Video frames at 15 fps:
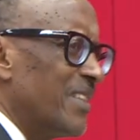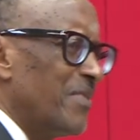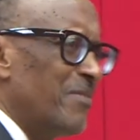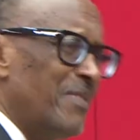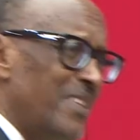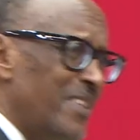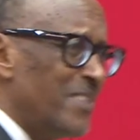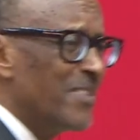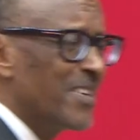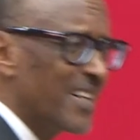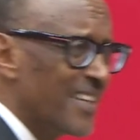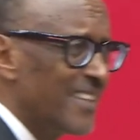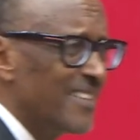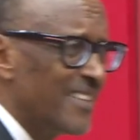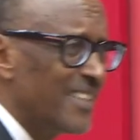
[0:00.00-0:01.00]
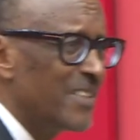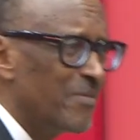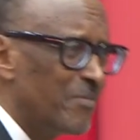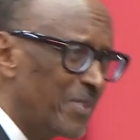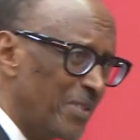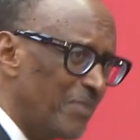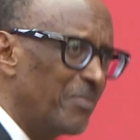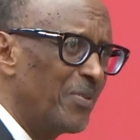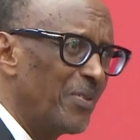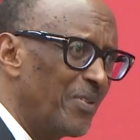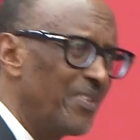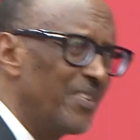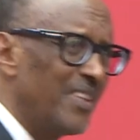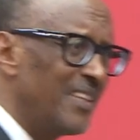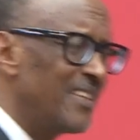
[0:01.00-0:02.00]
you mean you can, people,
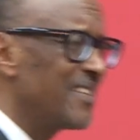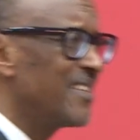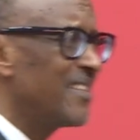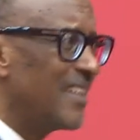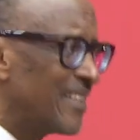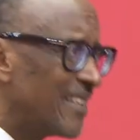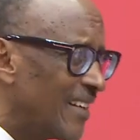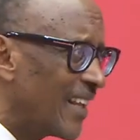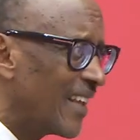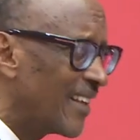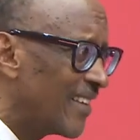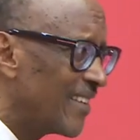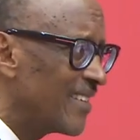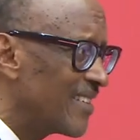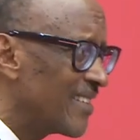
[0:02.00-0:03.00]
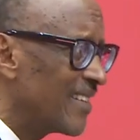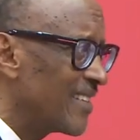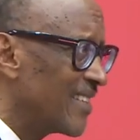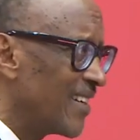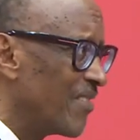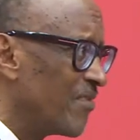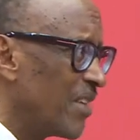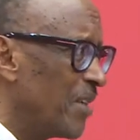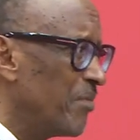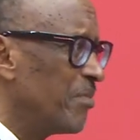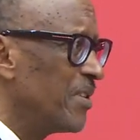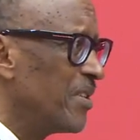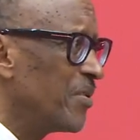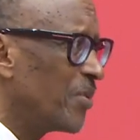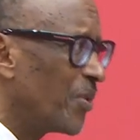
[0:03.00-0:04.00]
things that like this that have
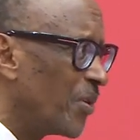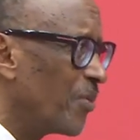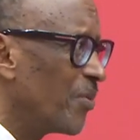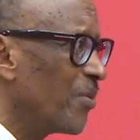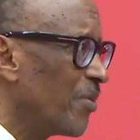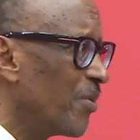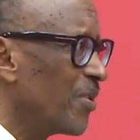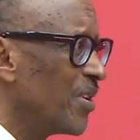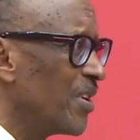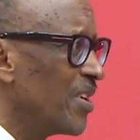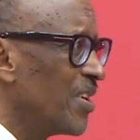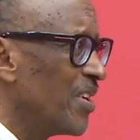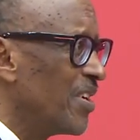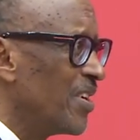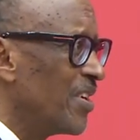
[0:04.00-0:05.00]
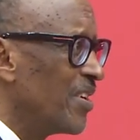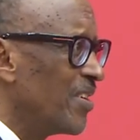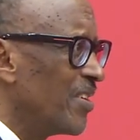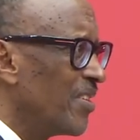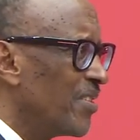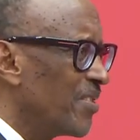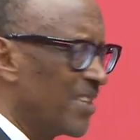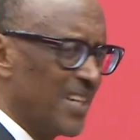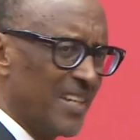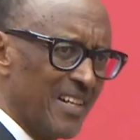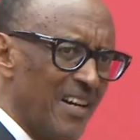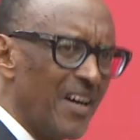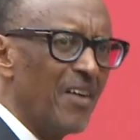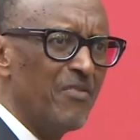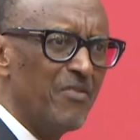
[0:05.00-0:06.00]
happened to you, you can
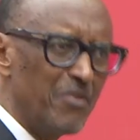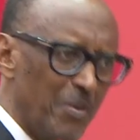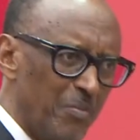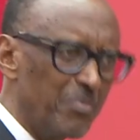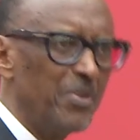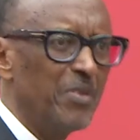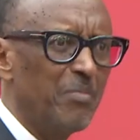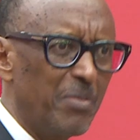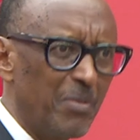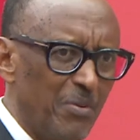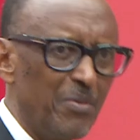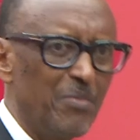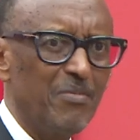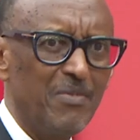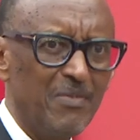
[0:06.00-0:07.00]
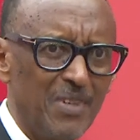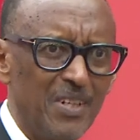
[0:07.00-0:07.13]
have your people